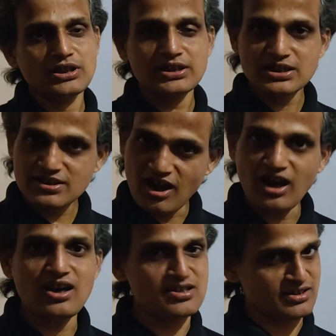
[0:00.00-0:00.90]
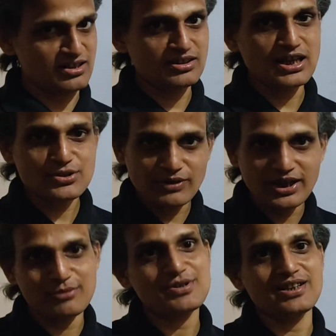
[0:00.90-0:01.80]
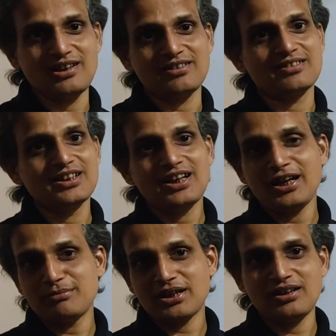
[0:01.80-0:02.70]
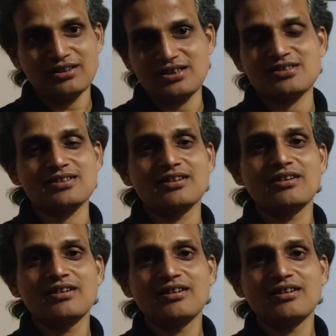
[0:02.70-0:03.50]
It is asked, that's why I am telling this.